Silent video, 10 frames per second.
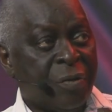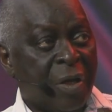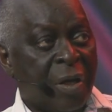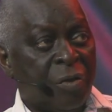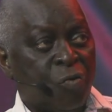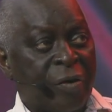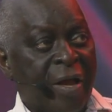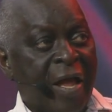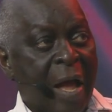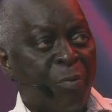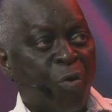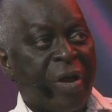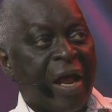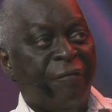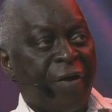Today, I'm looking at
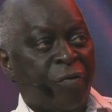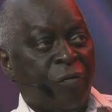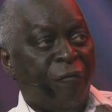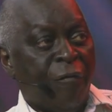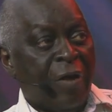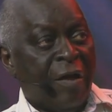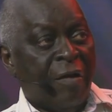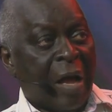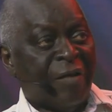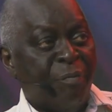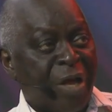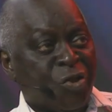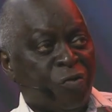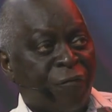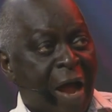measles
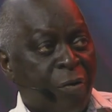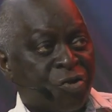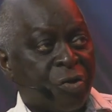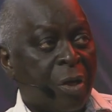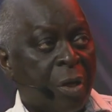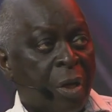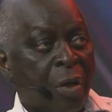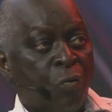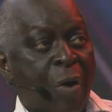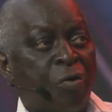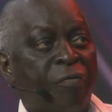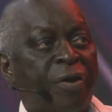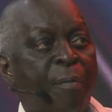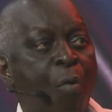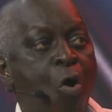virus, one of the
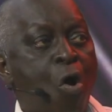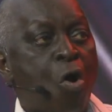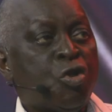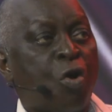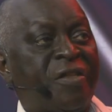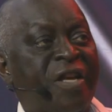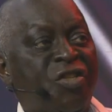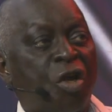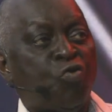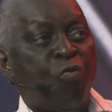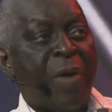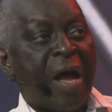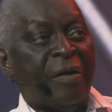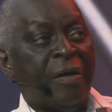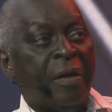most contagious human
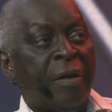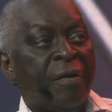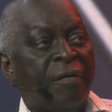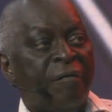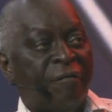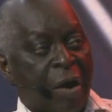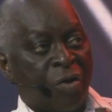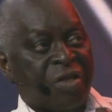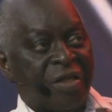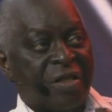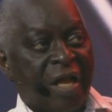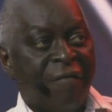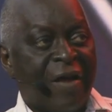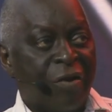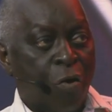viruses ever
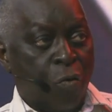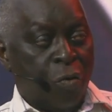known.